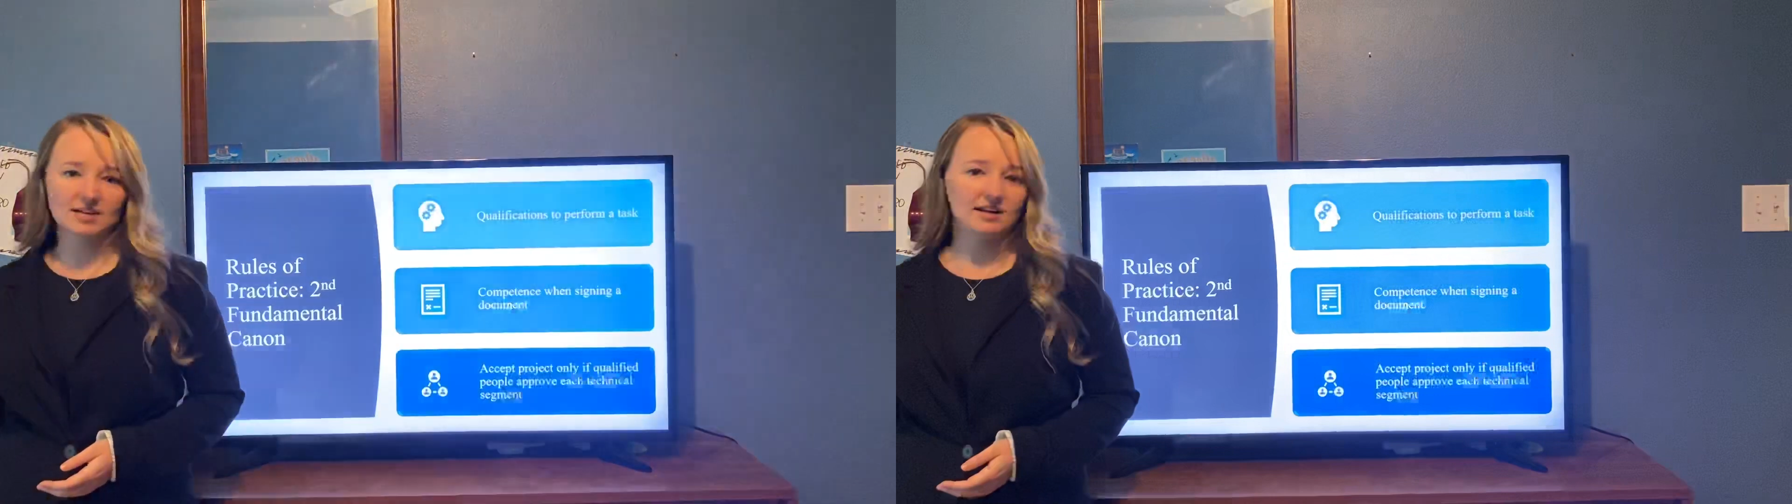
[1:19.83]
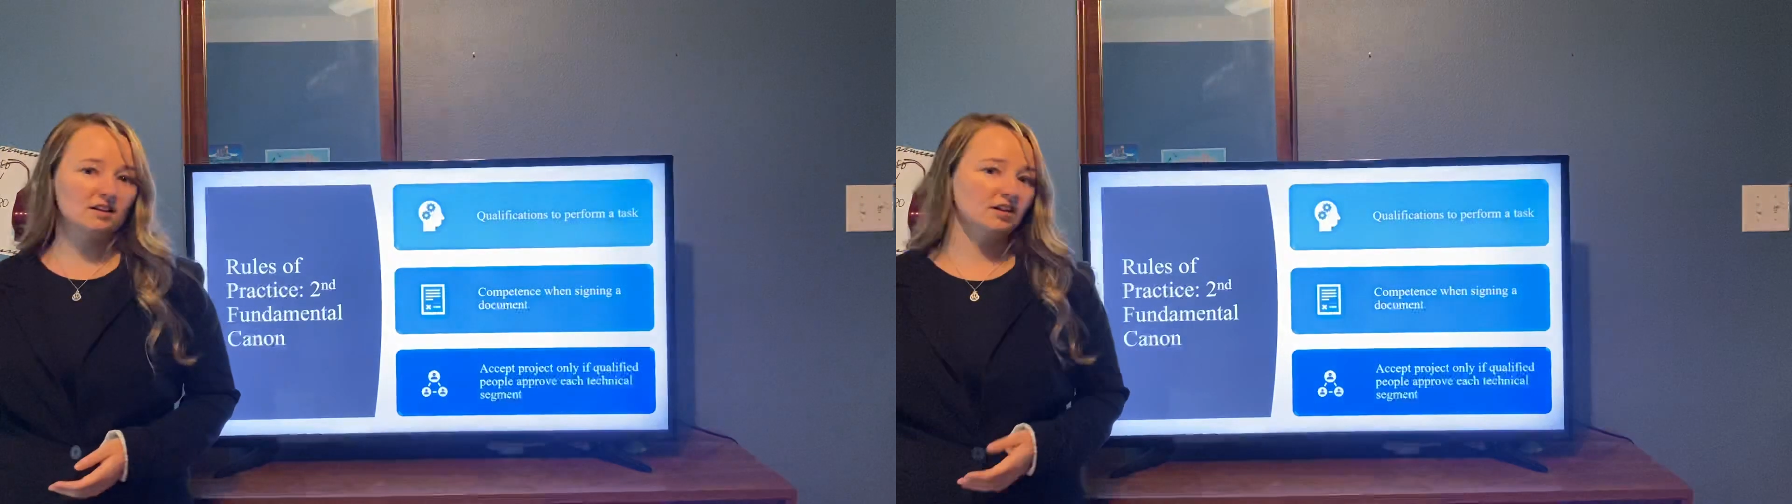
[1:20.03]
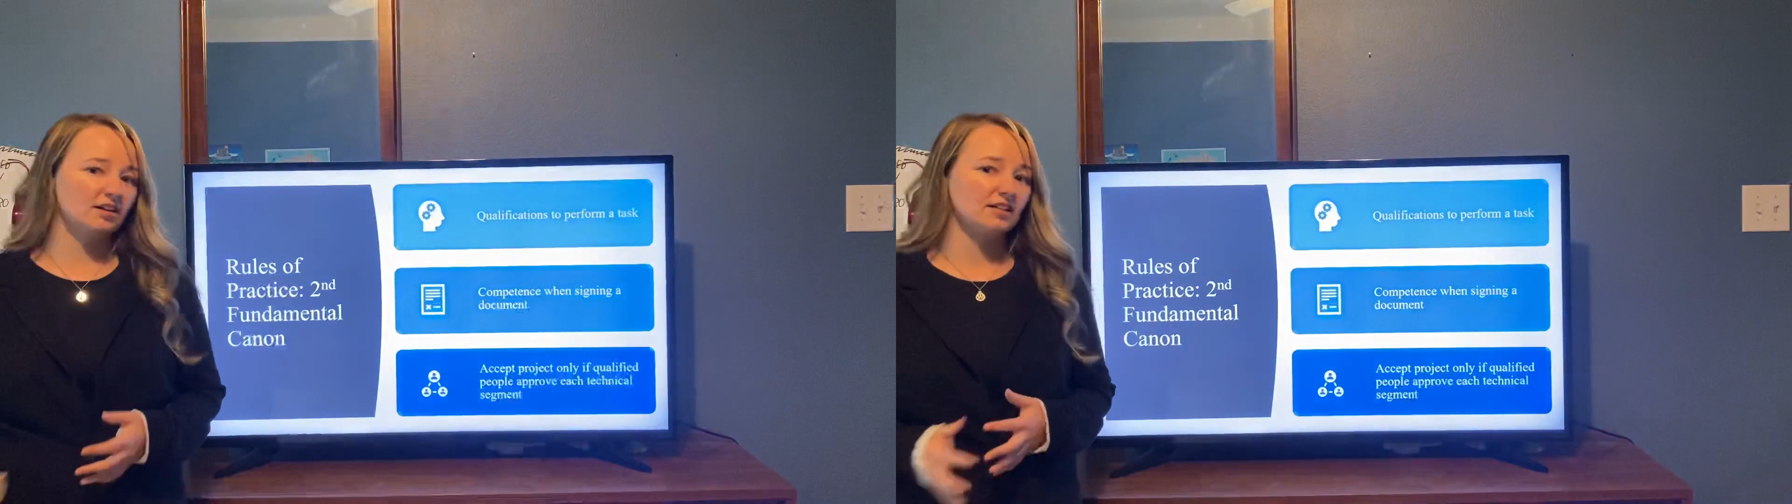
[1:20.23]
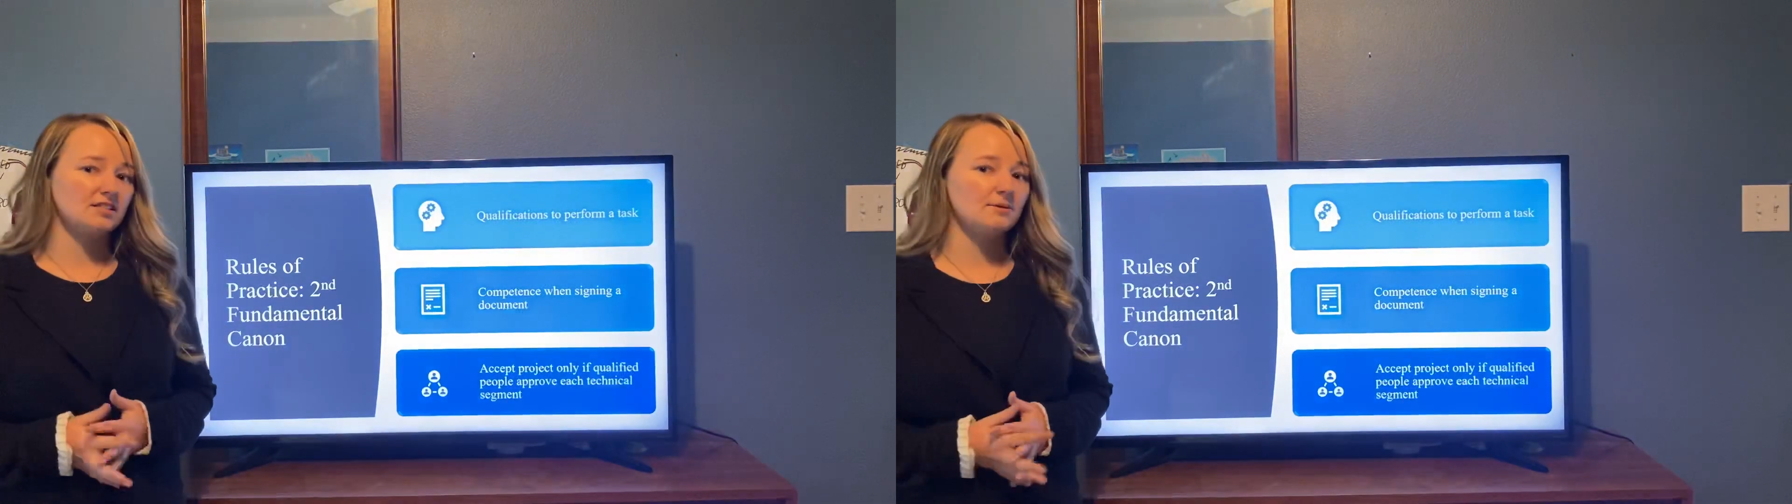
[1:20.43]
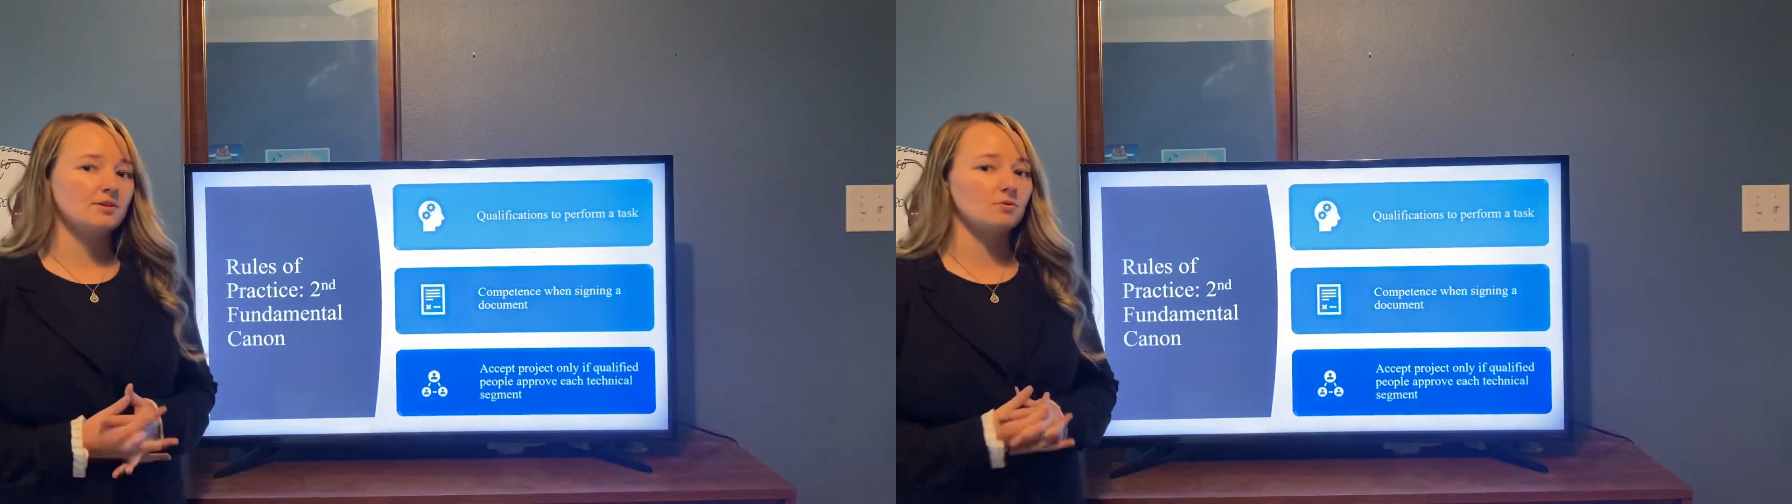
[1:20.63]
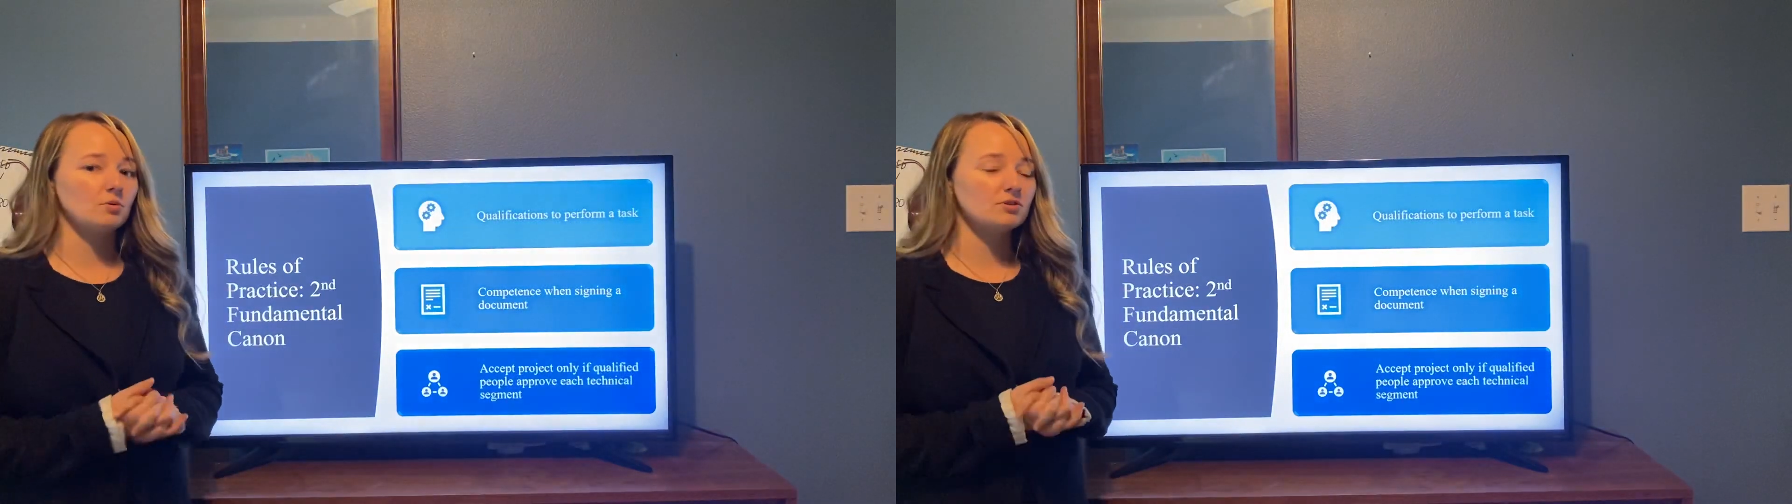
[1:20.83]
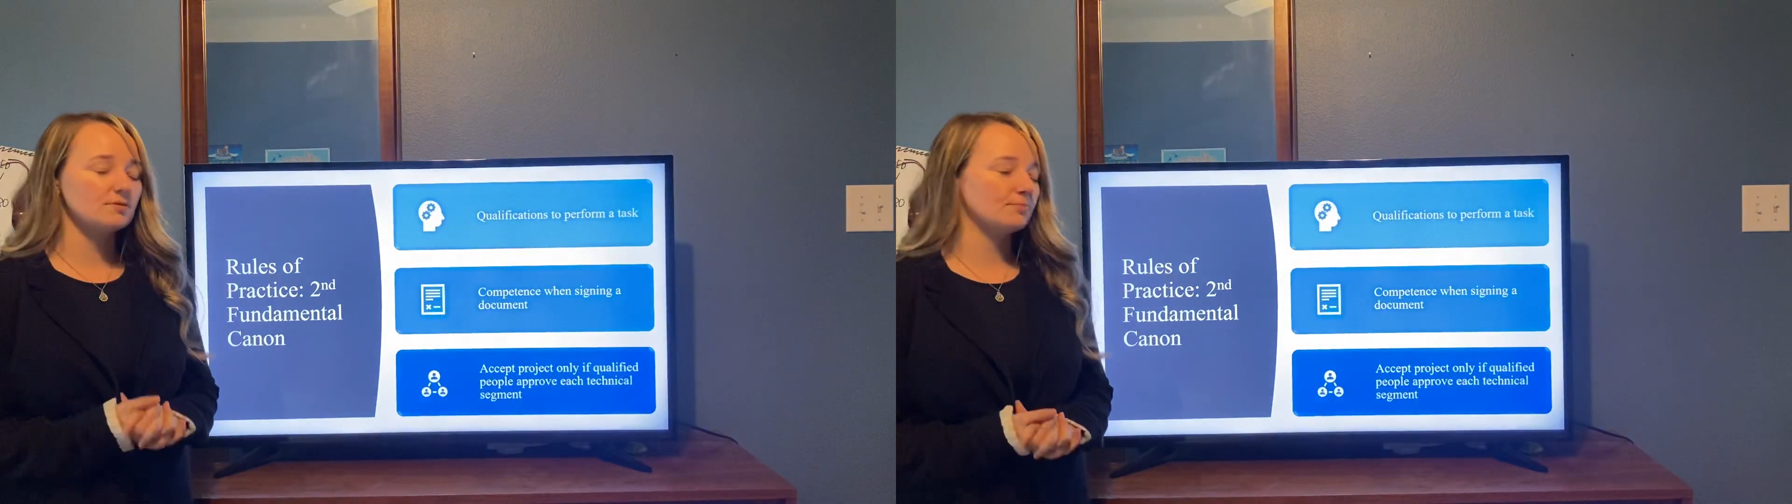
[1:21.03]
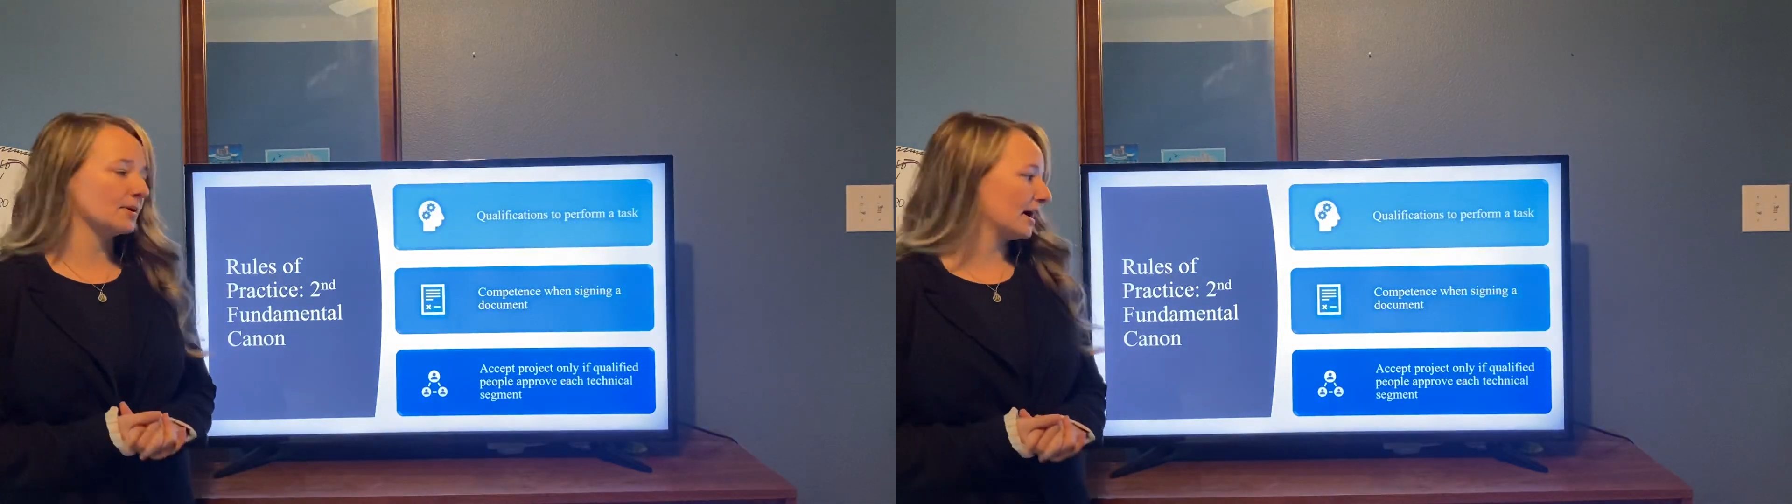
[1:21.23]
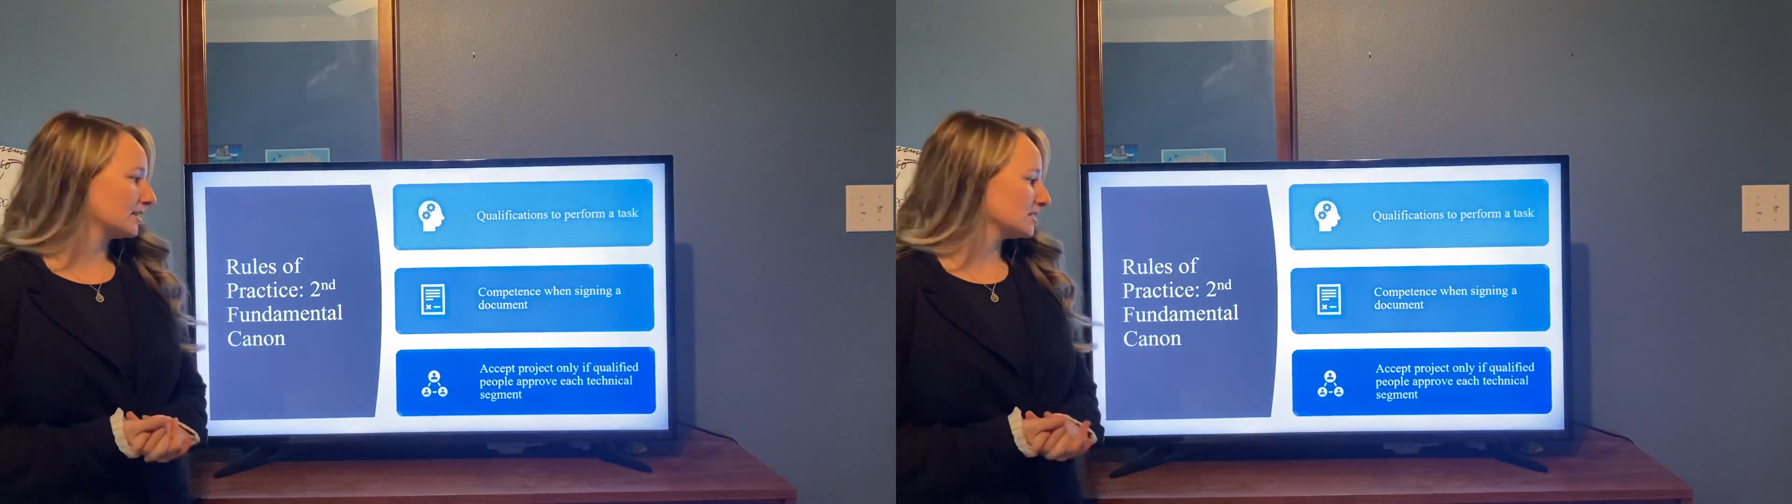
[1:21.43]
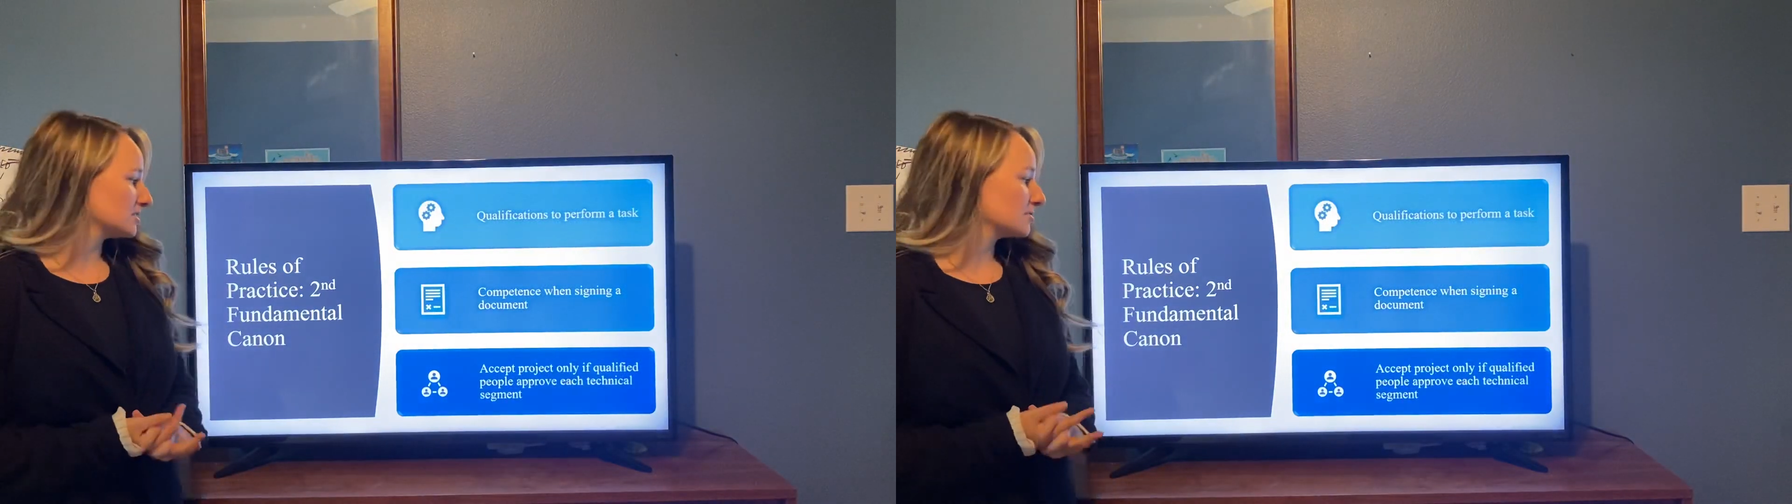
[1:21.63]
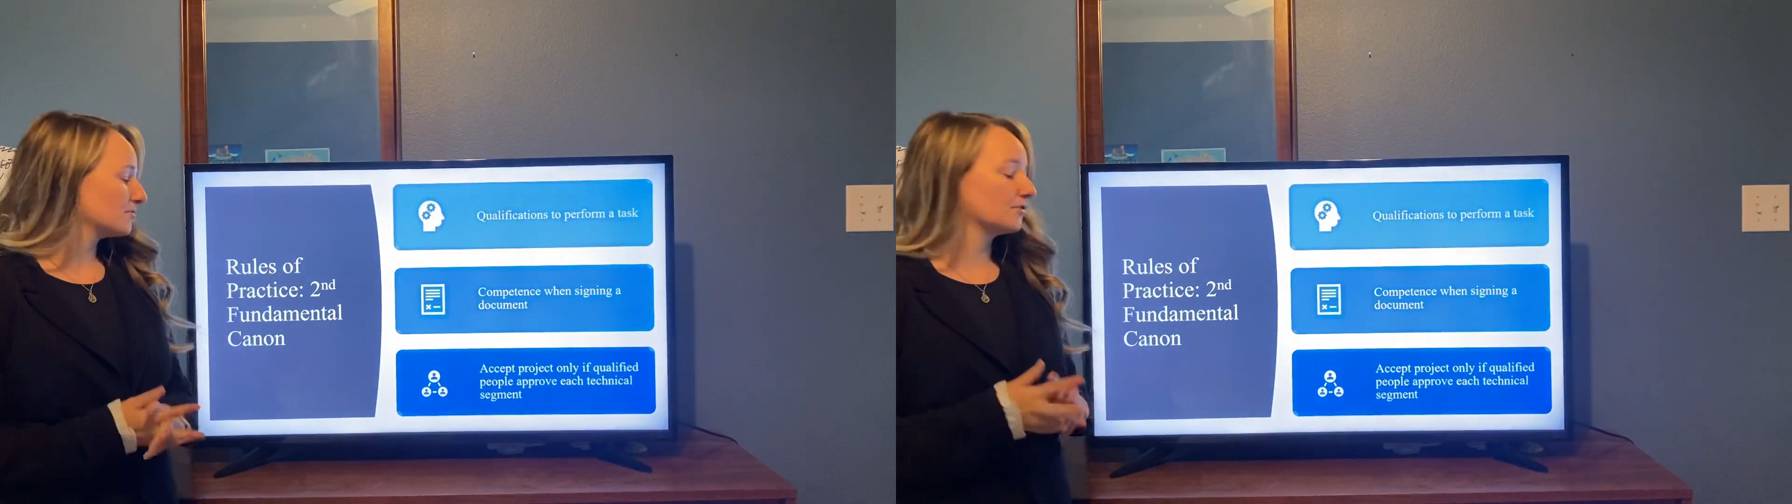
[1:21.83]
take a look at some of the rules of practice